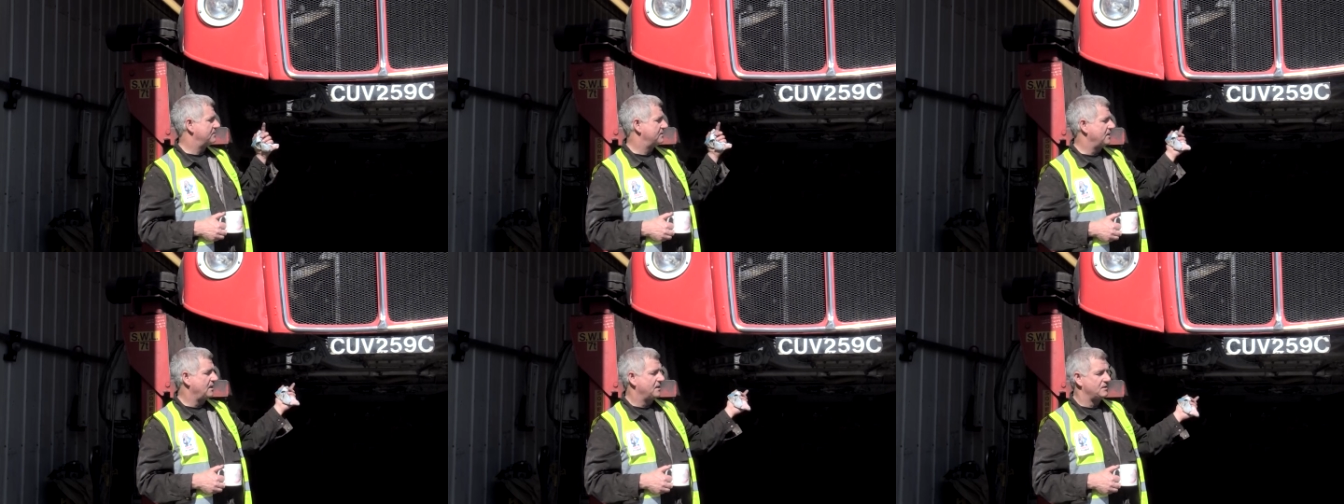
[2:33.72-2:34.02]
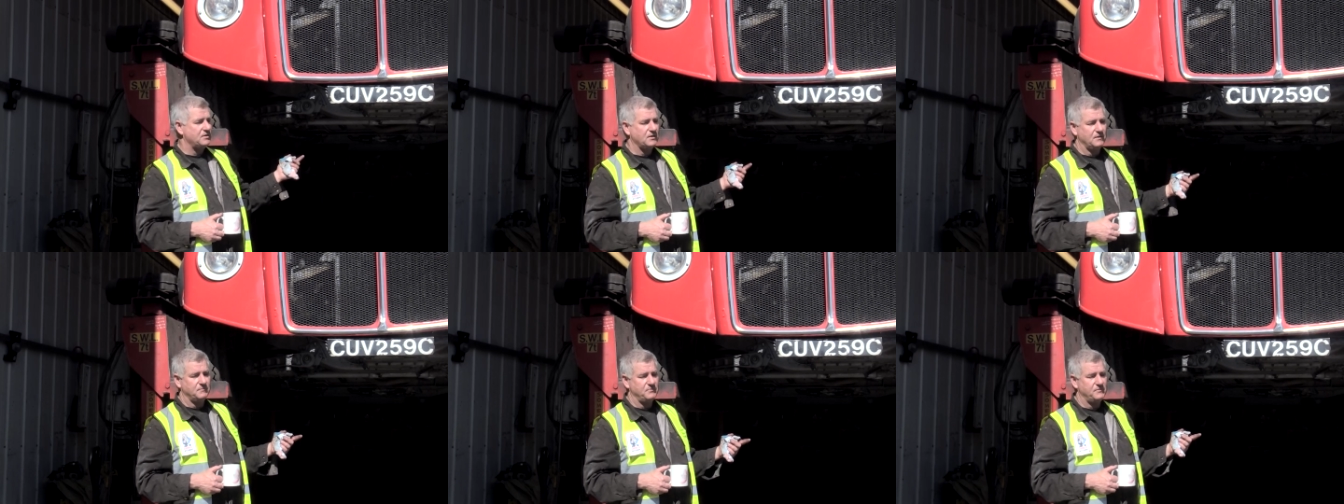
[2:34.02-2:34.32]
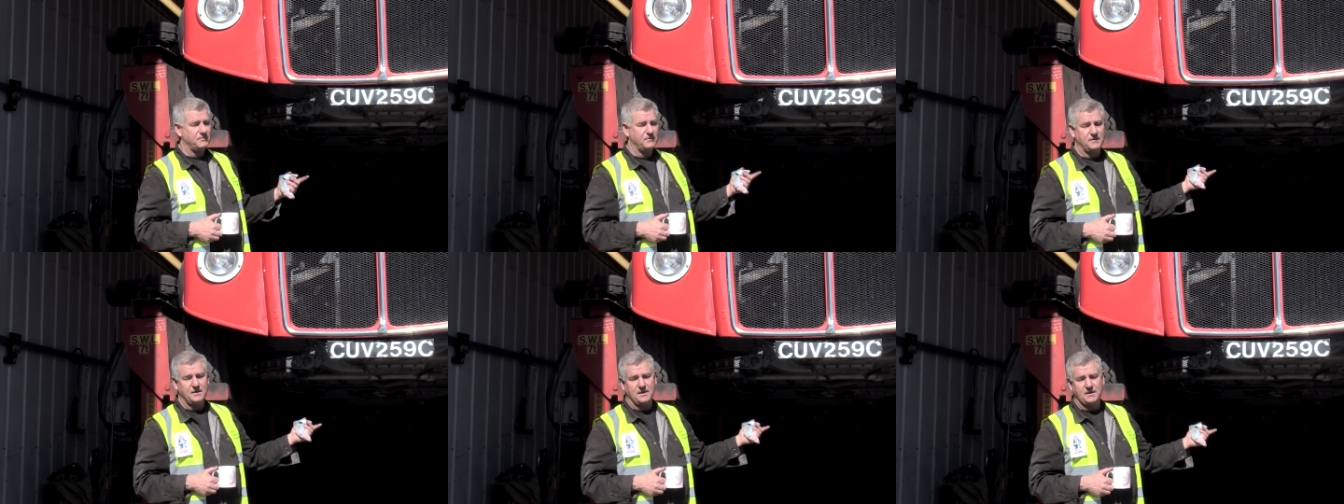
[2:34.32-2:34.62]
setup
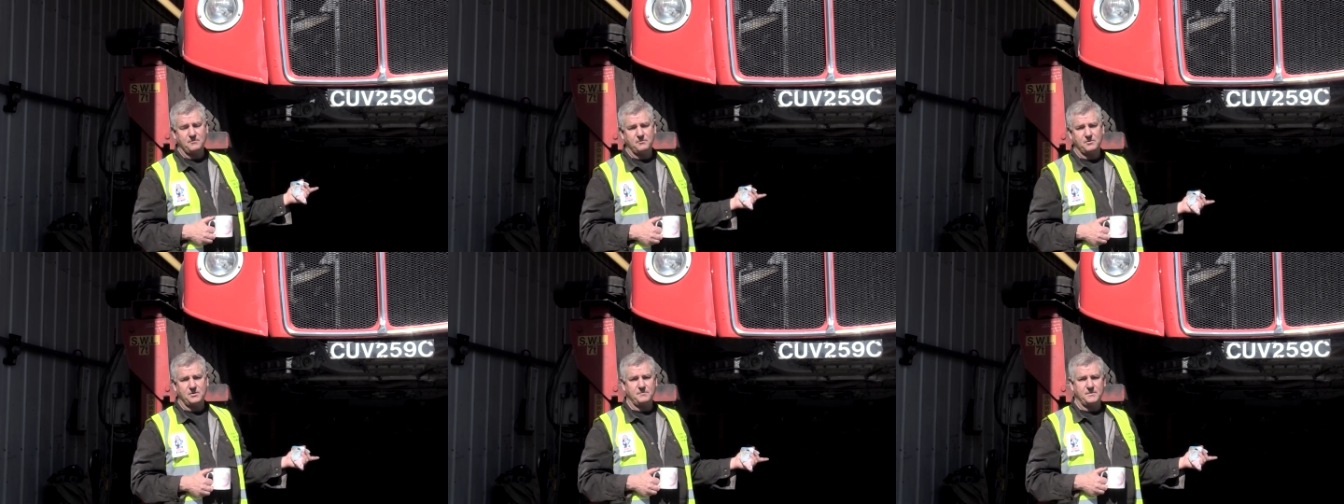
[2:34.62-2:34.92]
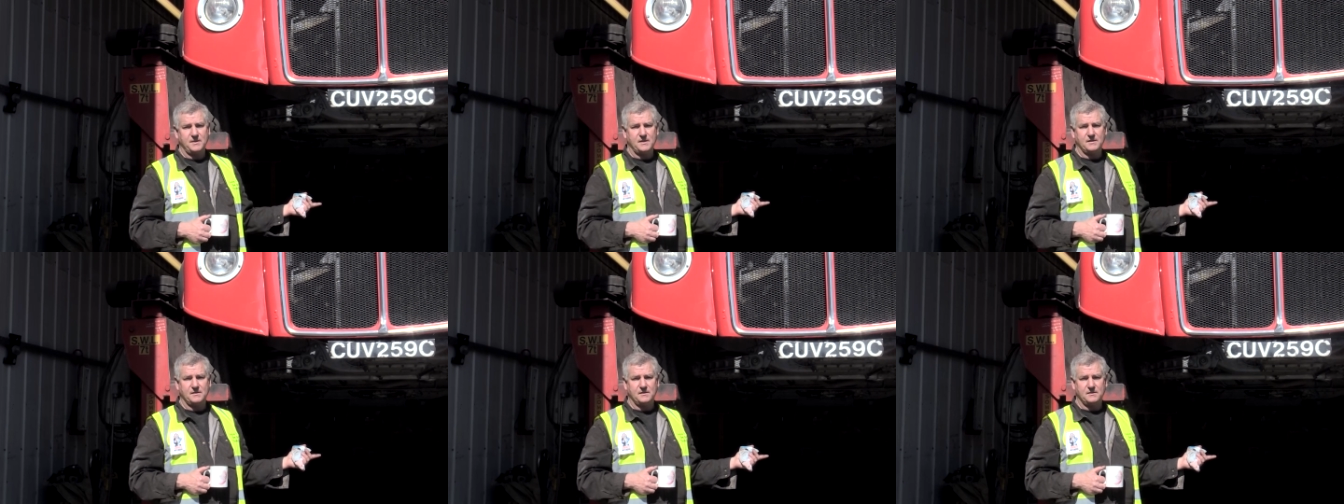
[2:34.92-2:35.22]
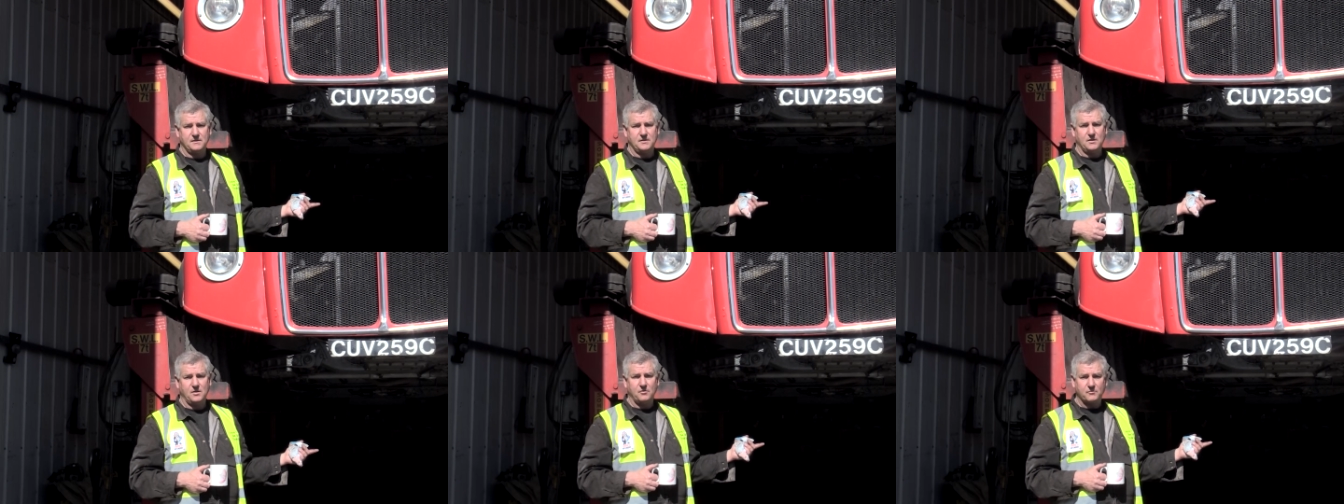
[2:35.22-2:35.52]
for how it would have been on
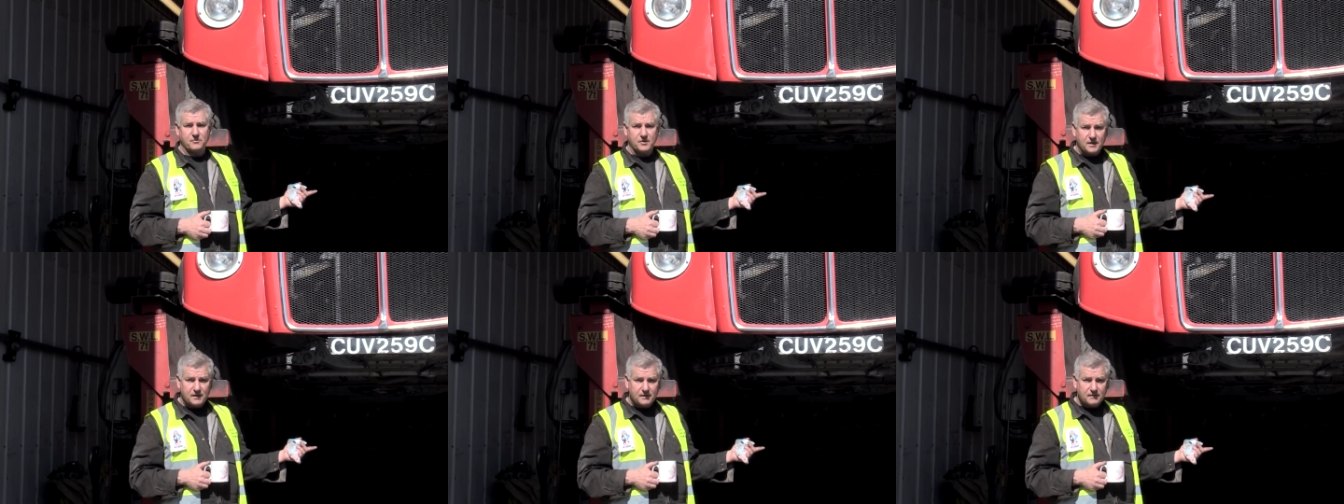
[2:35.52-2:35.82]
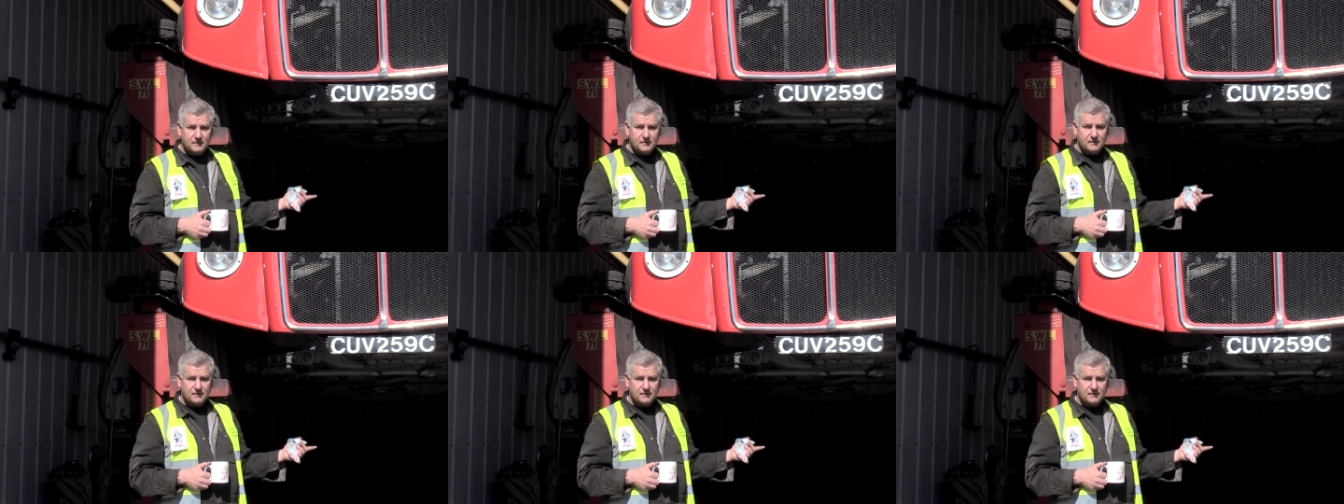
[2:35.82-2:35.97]
a lorry,